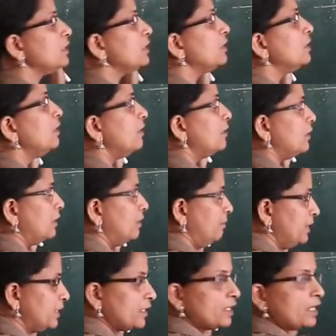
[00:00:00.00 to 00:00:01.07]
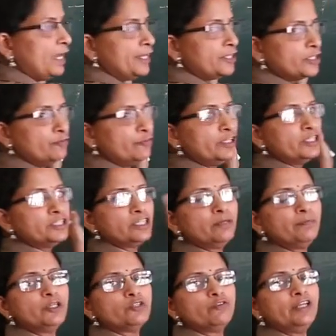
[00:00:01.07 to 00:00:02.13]
the mirror and infinity,
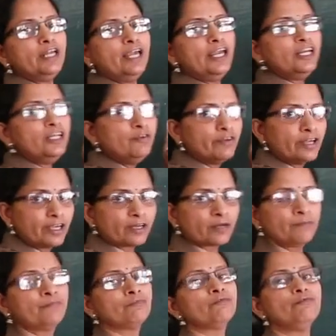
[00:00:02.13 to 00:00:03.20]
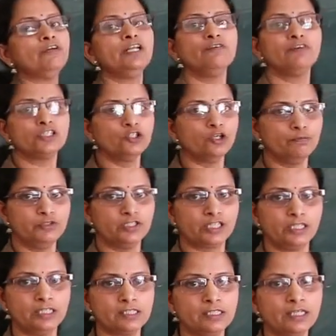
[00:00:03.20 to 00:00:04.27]
in between anywhere, whenever the
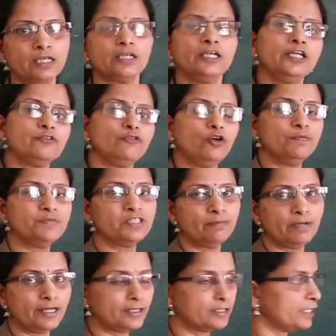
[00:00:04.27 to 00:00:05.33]
object is there, it forms similar